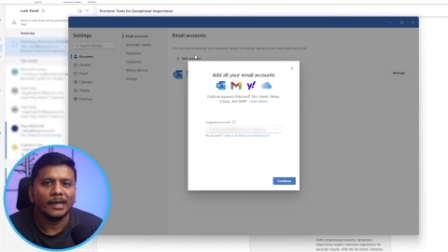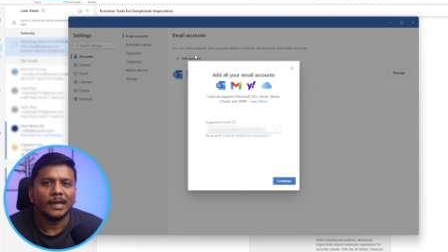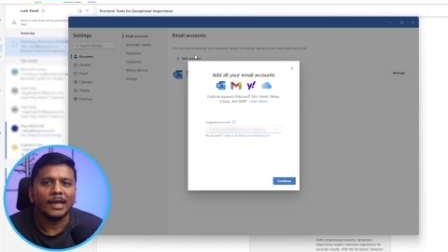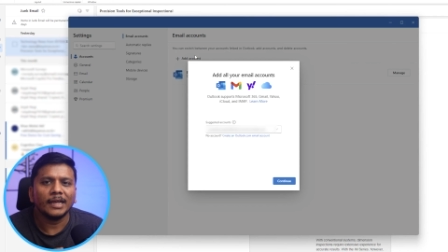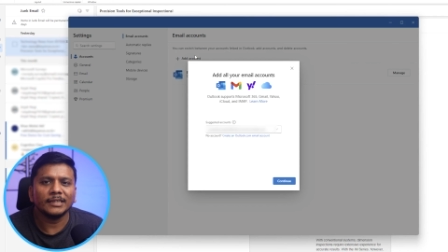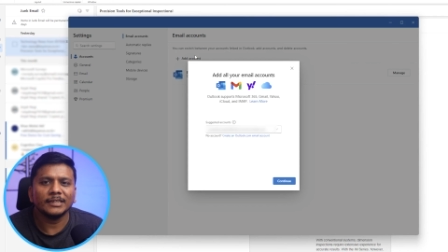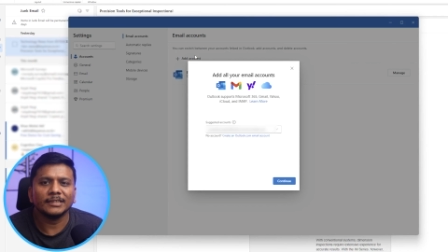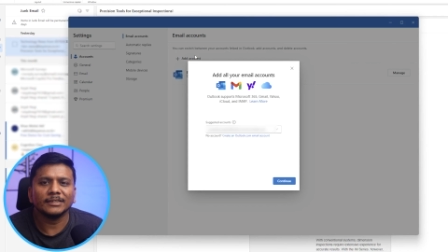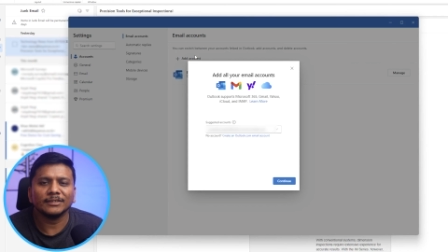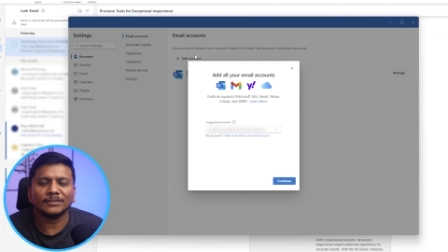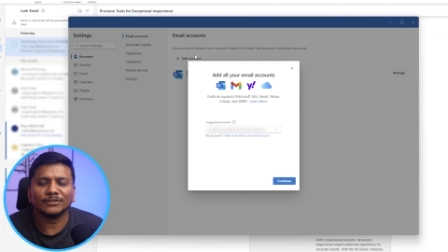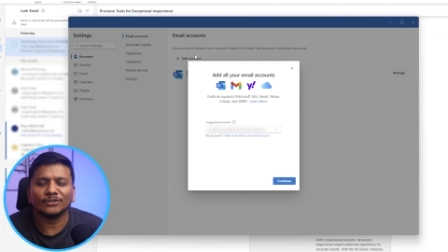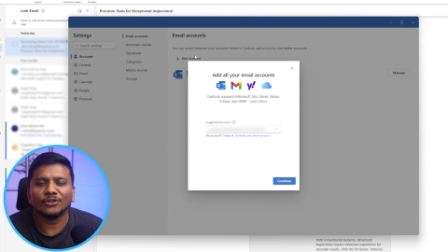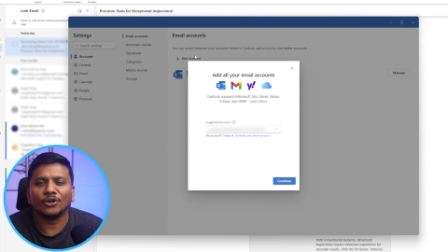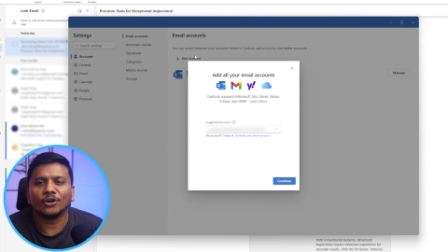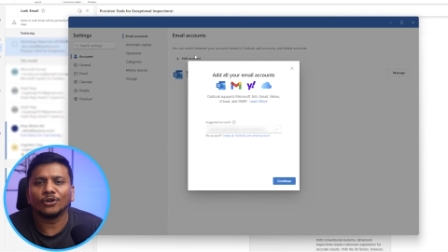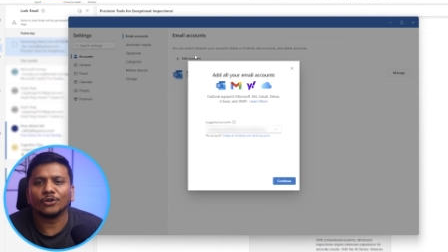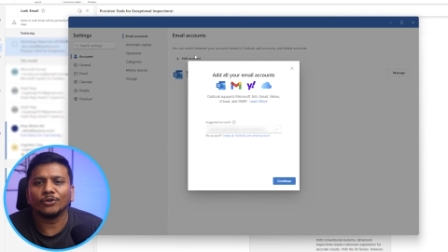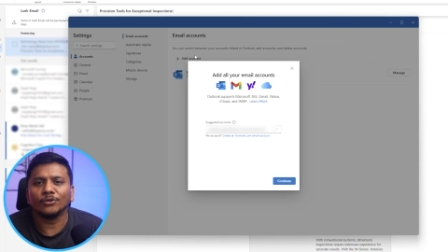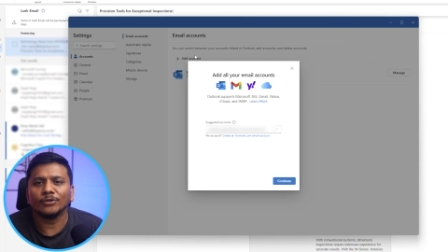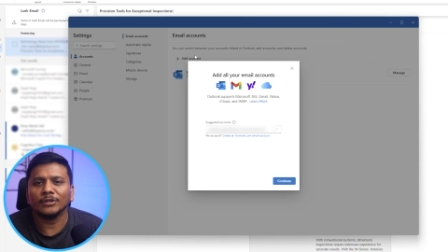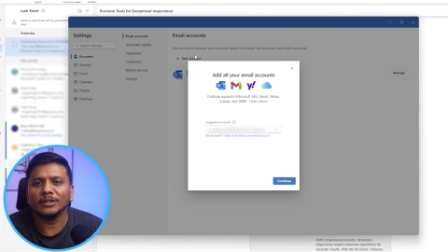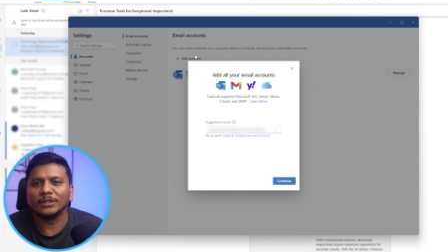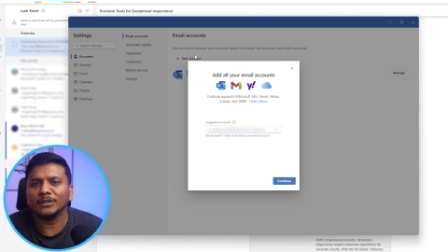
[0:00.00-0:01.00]
And it is not
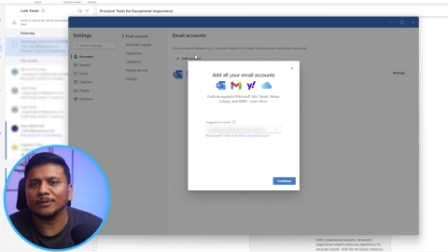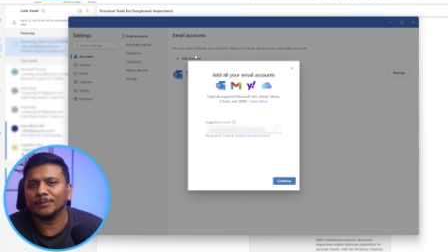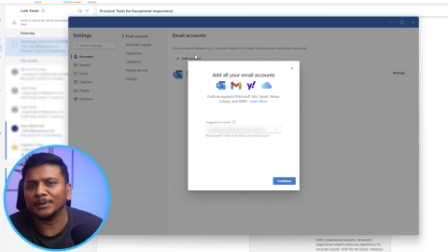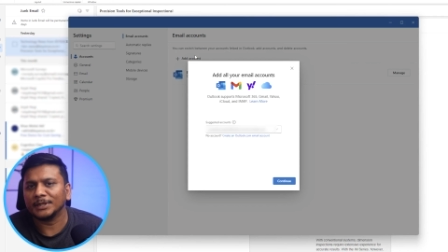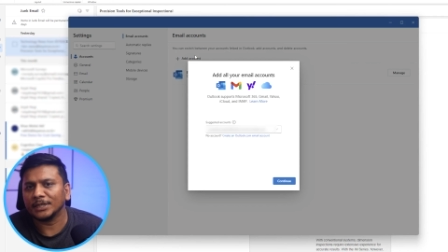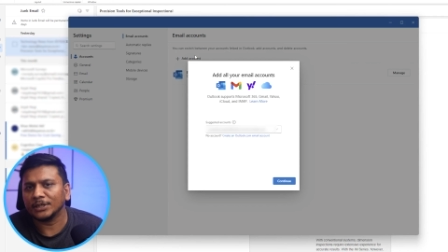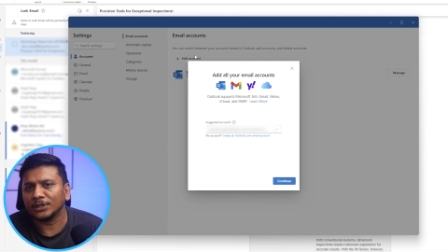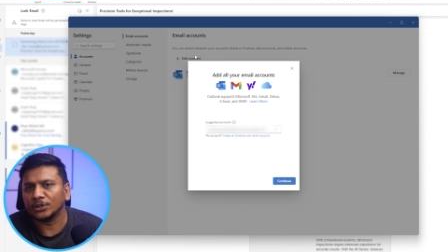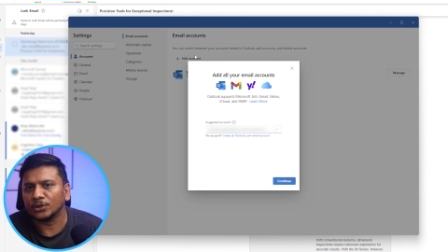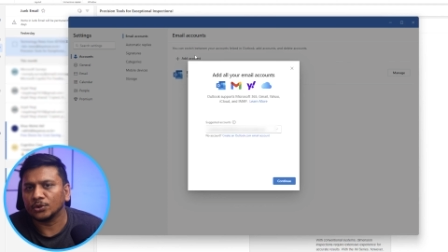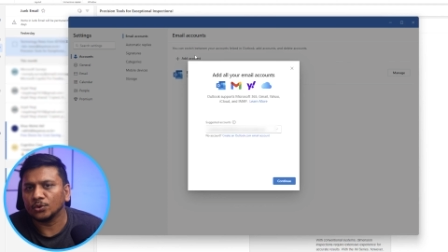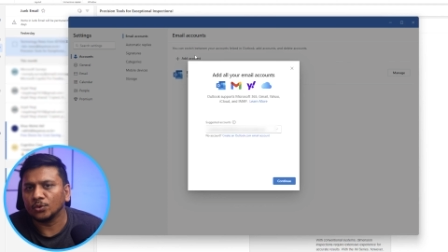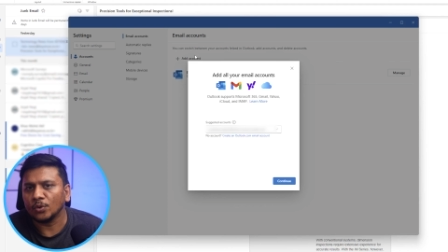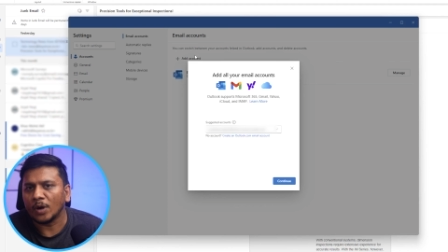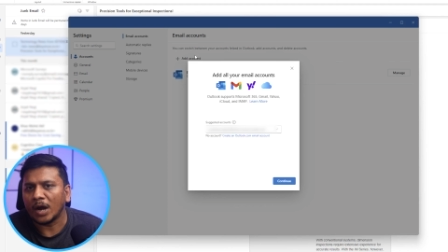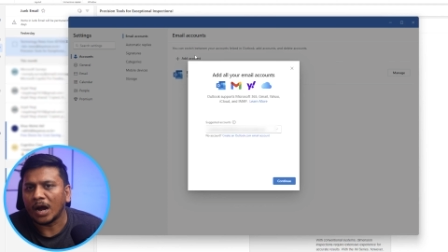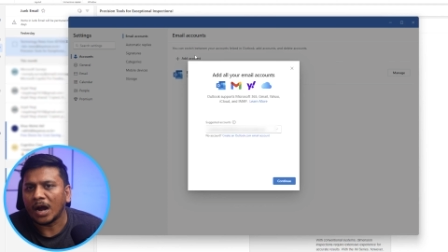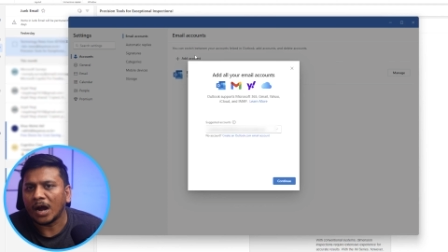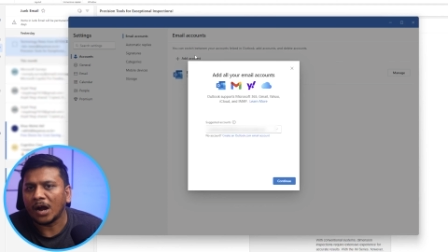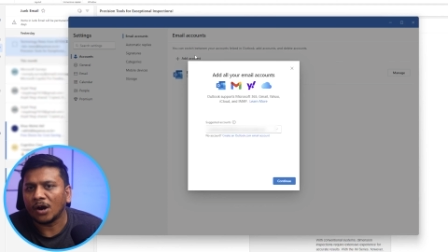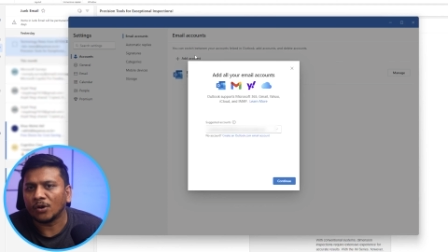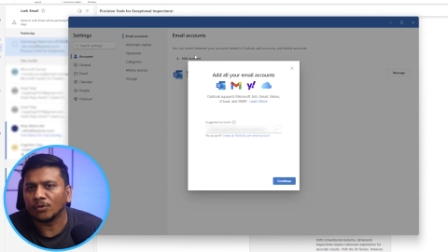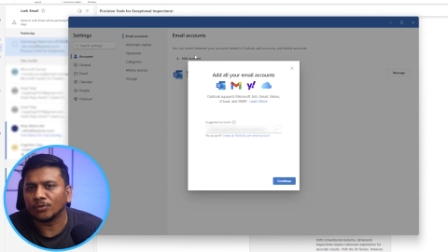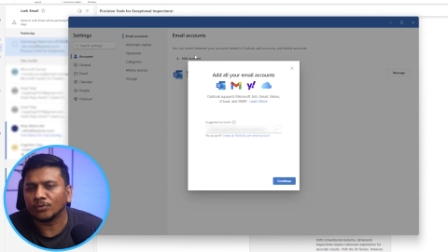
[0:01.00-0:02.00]
only limited to
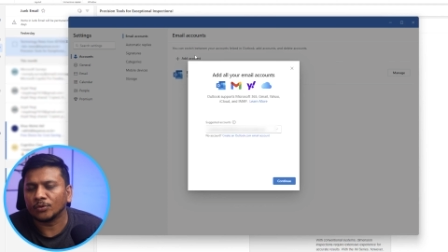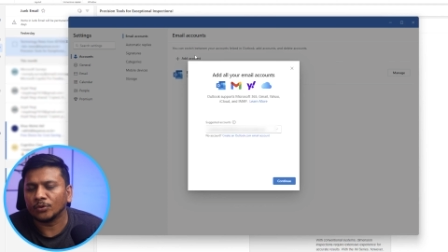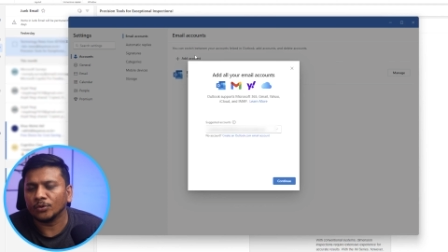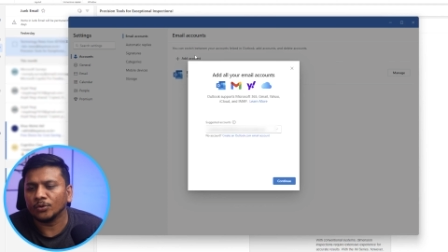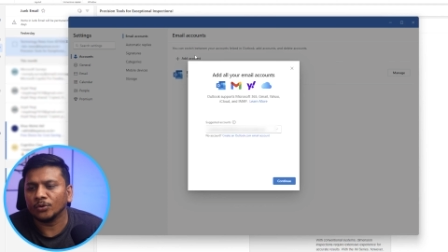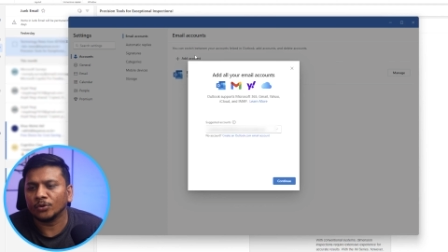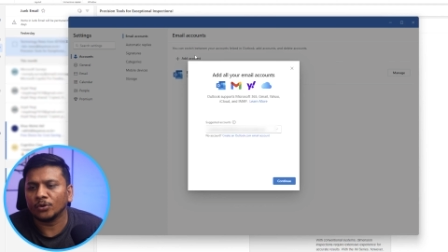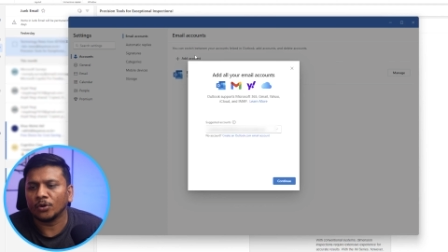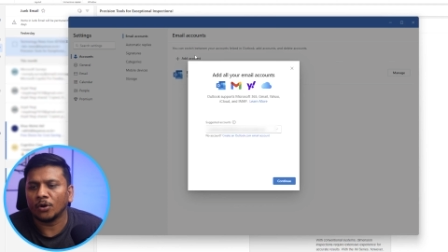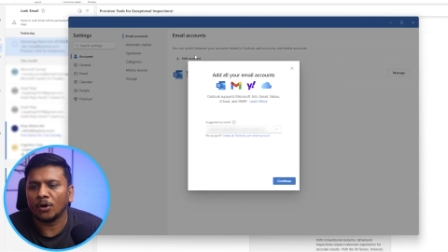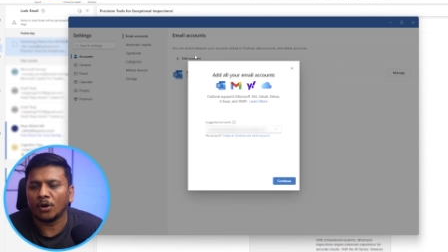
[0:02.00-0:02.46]
Outlook